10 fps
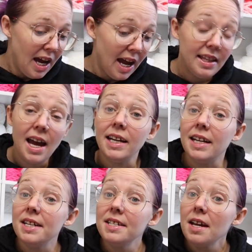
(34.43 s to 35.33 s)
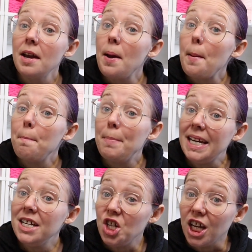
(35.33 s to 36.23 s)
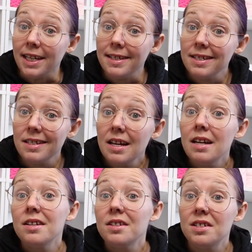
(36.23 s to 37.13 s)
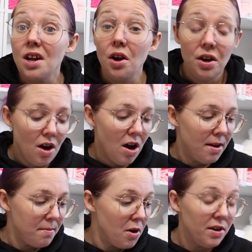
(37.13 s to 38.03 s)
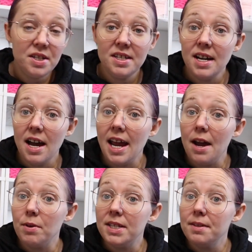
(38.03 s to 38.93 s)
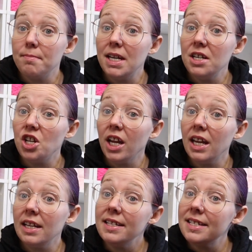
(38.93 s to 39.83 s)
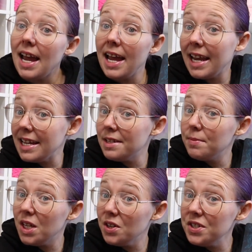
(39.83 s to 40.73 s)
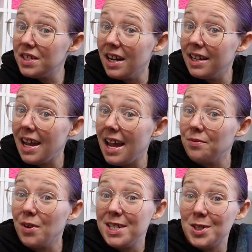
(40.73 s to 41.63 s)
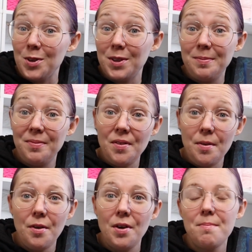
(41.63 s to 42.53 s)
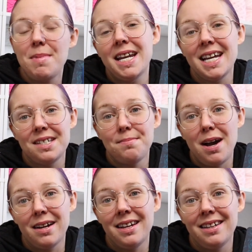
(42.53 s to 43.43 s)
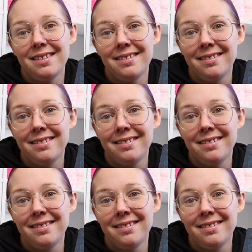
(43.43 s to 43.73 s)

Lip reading: and that is mini chickens. So I'm going to start out with some mini chickens and get some of those done and restock them for my next market.